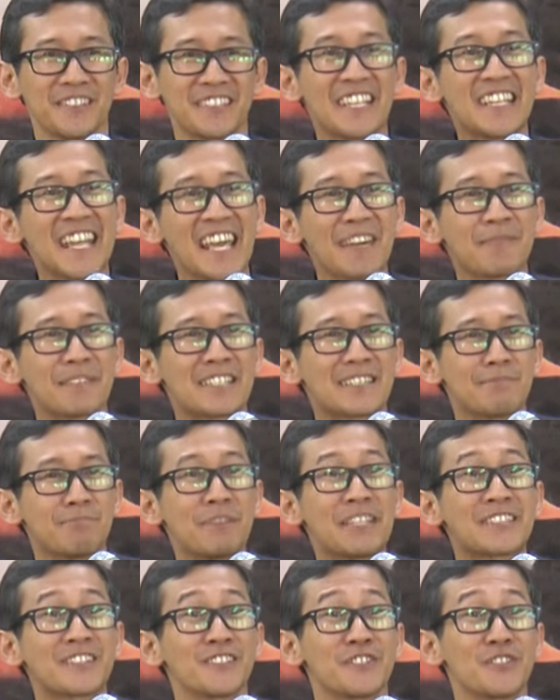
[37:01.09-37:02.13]
the name is
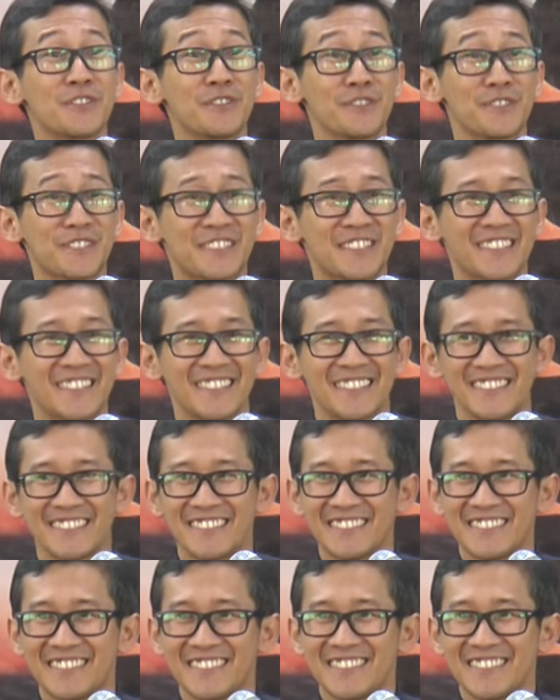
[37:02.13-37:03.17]
Betelgeuse.
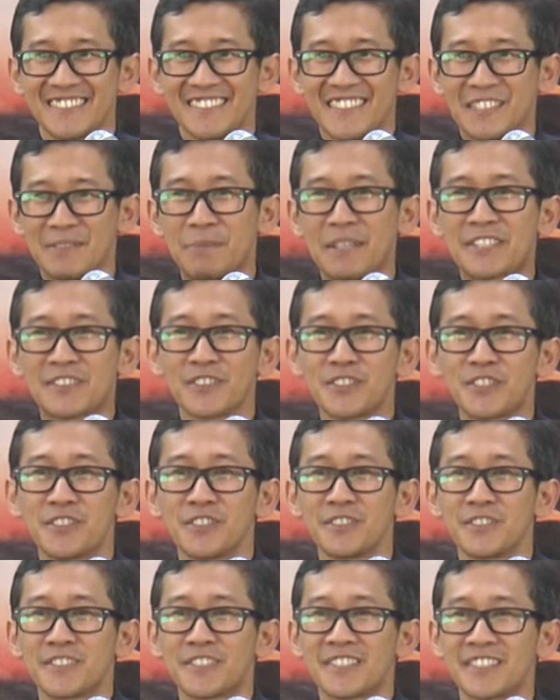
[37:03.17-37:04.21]

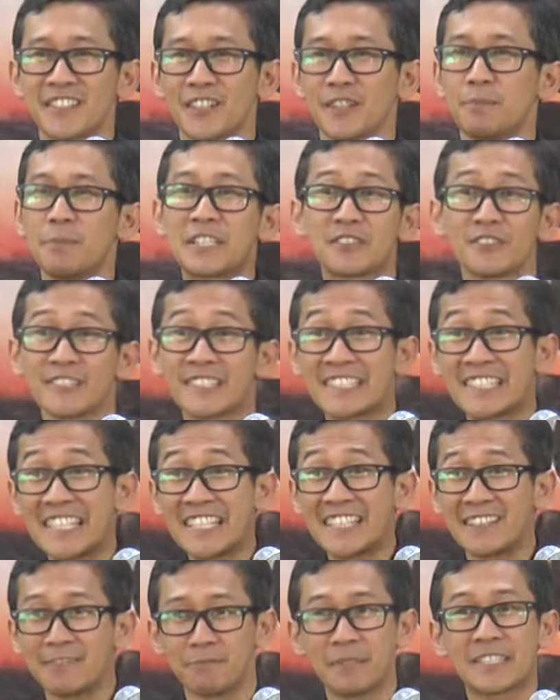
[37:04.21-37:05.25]
Betelgeuse or
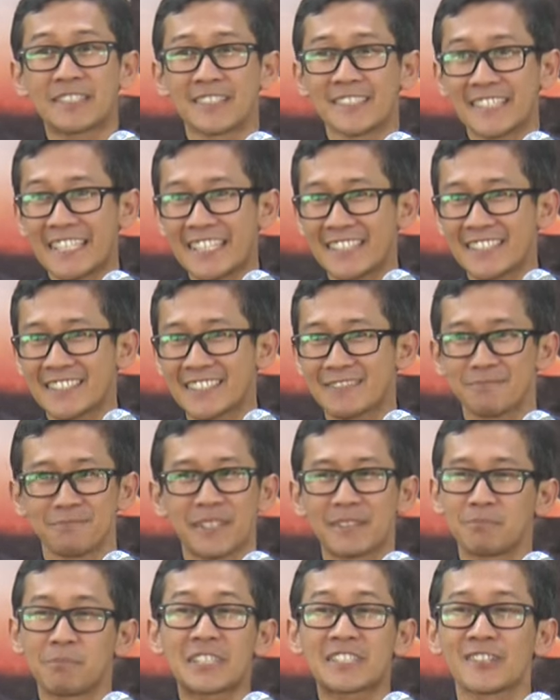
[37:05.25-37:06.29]
Betelge- Betelgeuse,
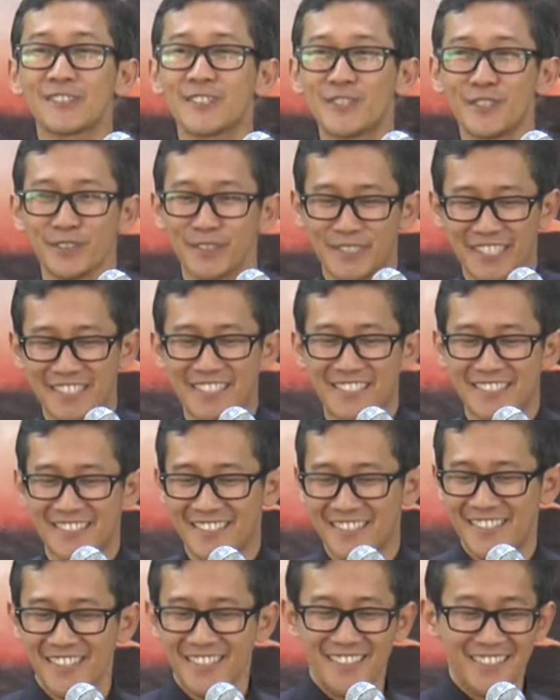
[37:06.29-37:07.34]
but Betelgeuse
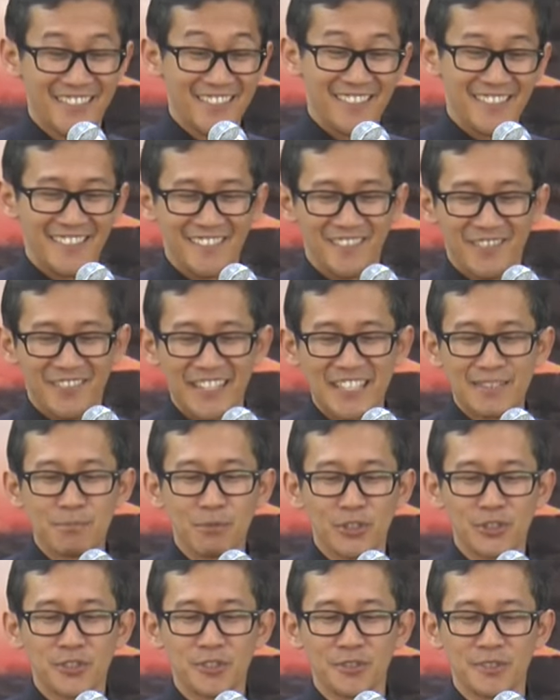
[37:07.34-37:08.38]
is, is
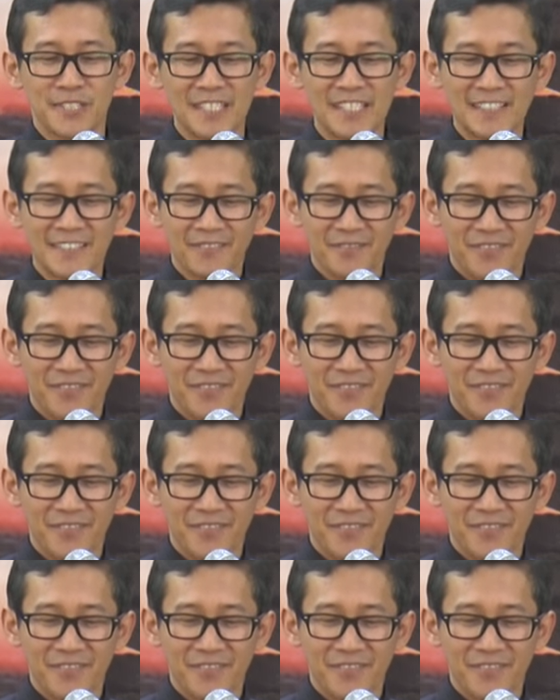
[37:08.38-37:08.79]
more juicy.